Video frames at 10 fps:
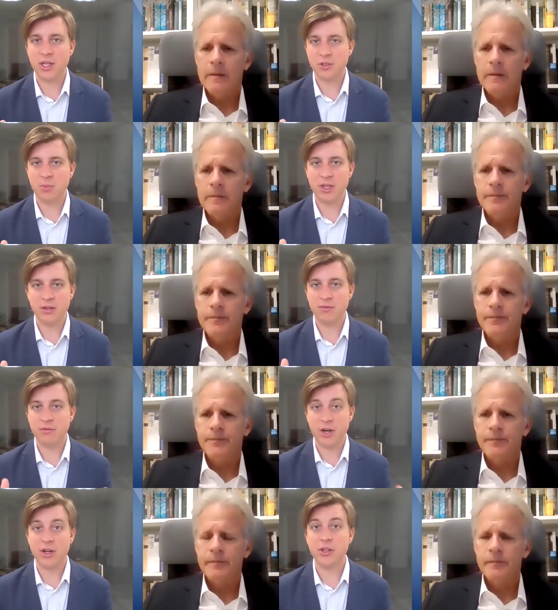Speaker 1: has been
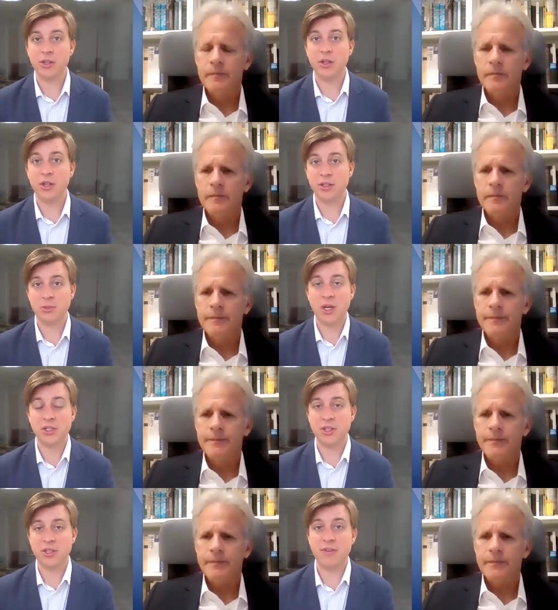very good, and
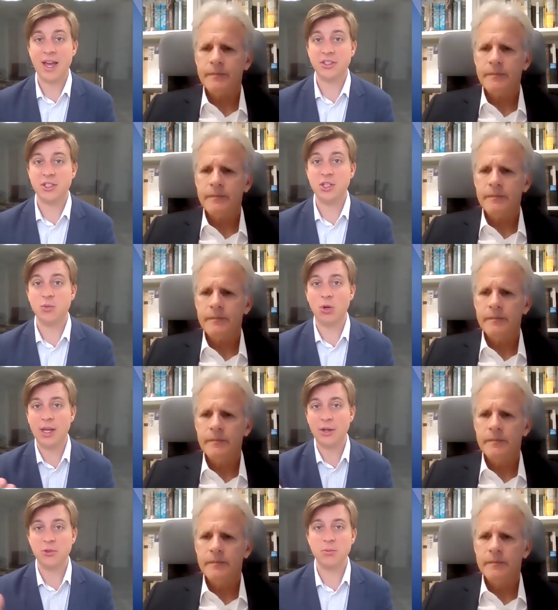especially the vaccine
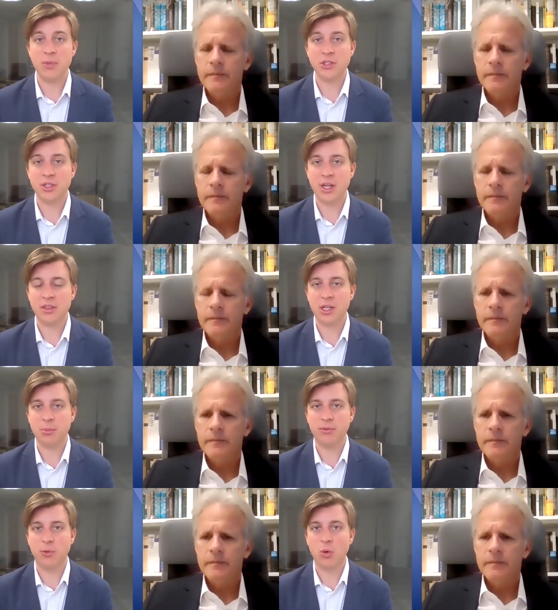rollout. You mentioned, I think,
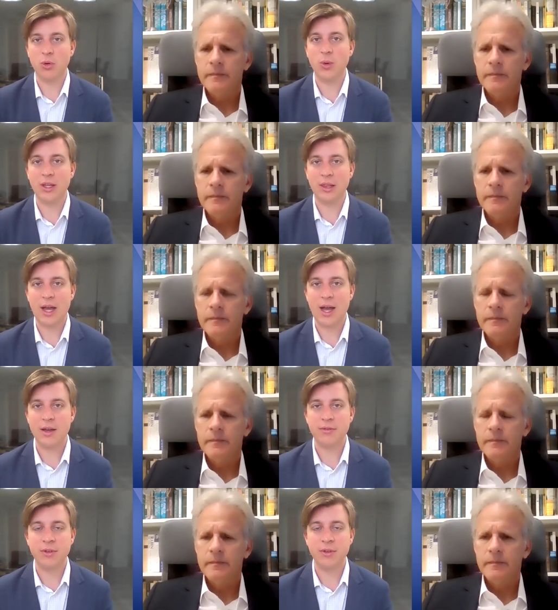before we went
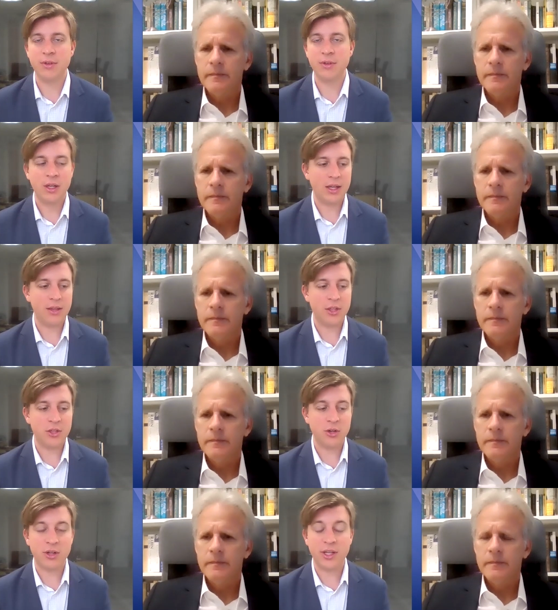live,
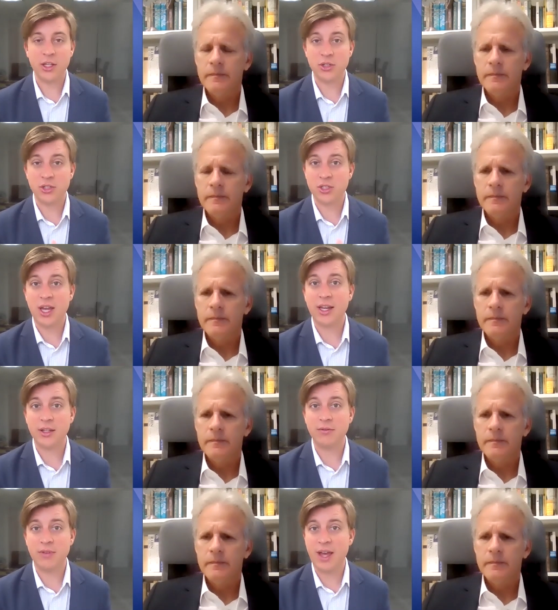that you're getting your
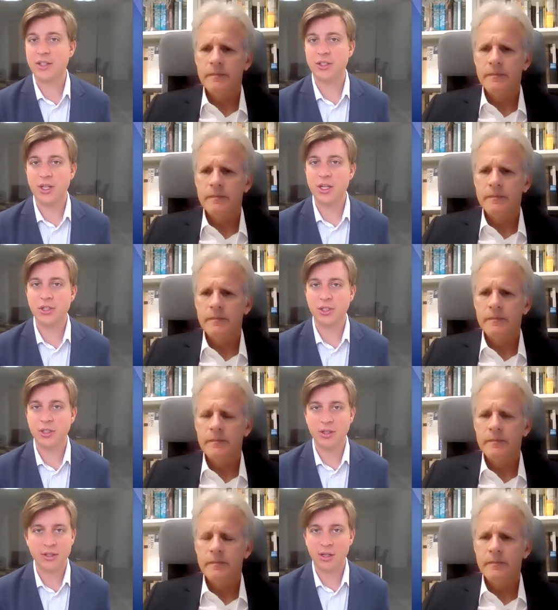second
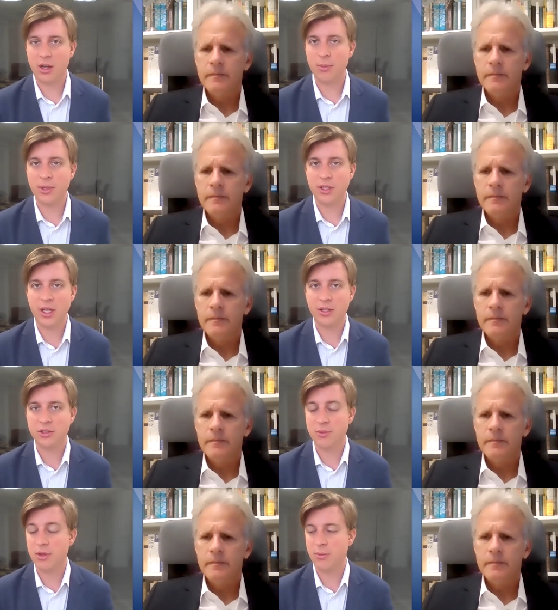vaccination in the coming
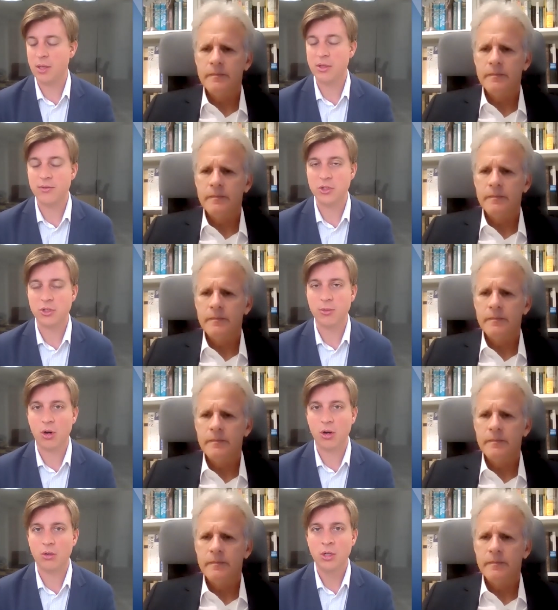days, maybe even
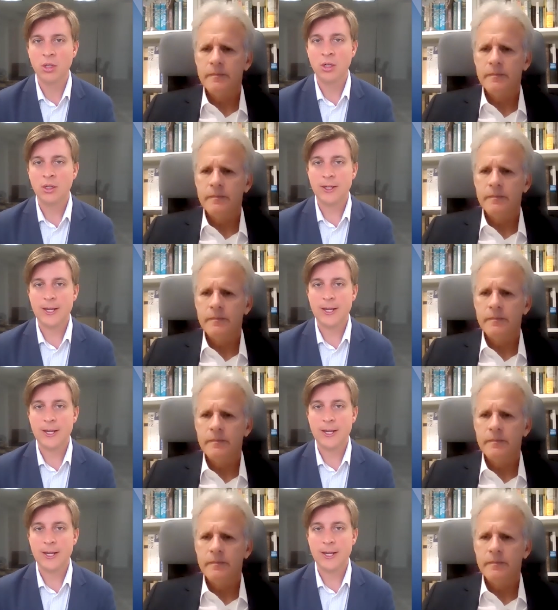tomorrow.